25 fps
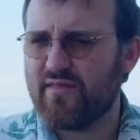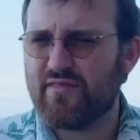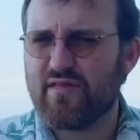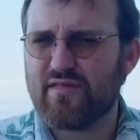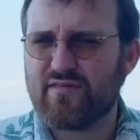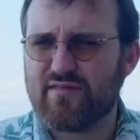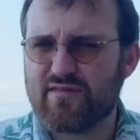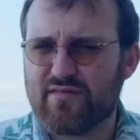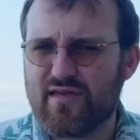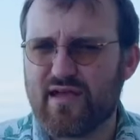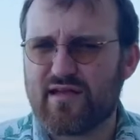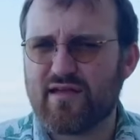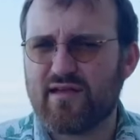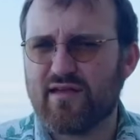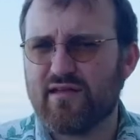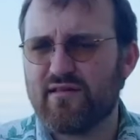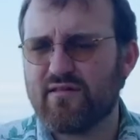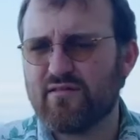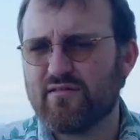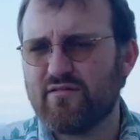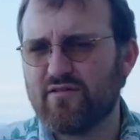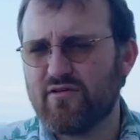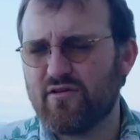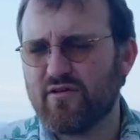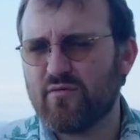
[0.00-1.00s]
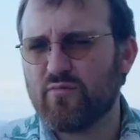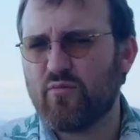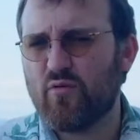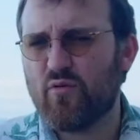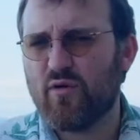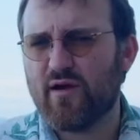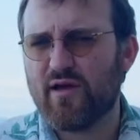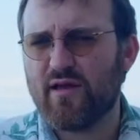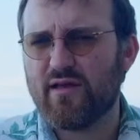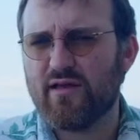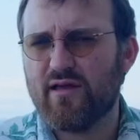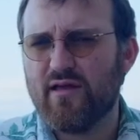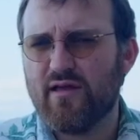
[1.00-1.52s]
And then second, to your
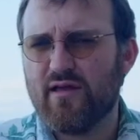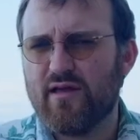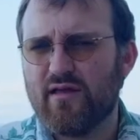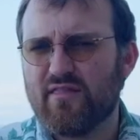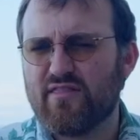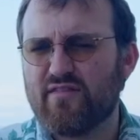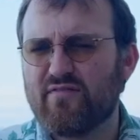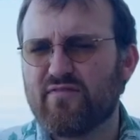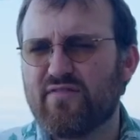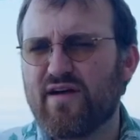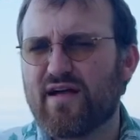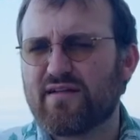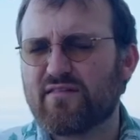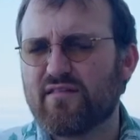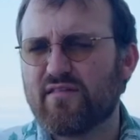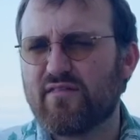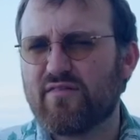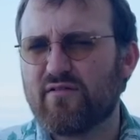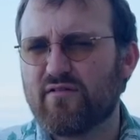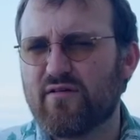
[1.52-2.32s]
point, the fact that